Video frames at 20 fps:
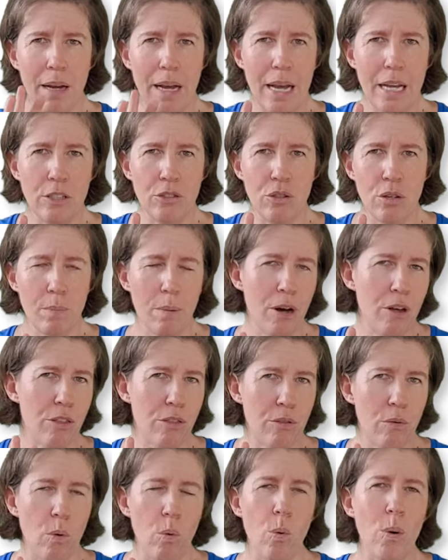into
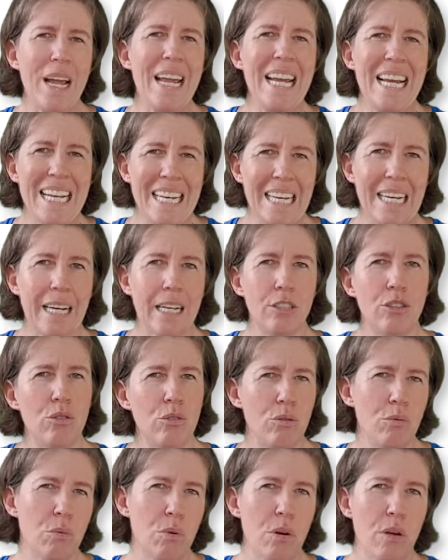about, or healing
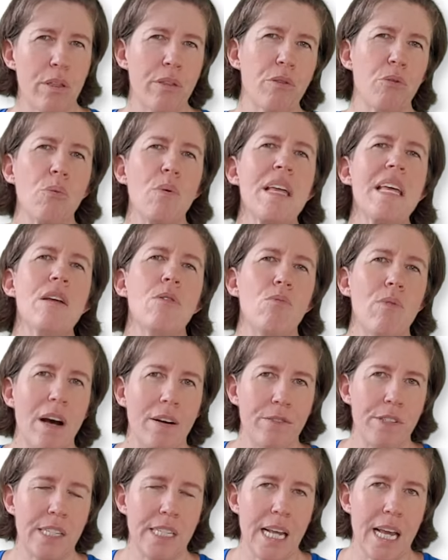into three
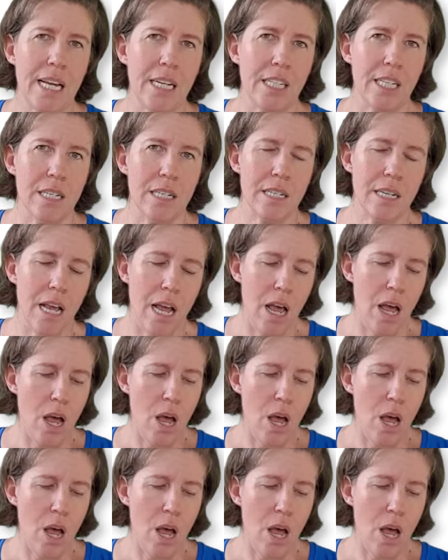rough stages,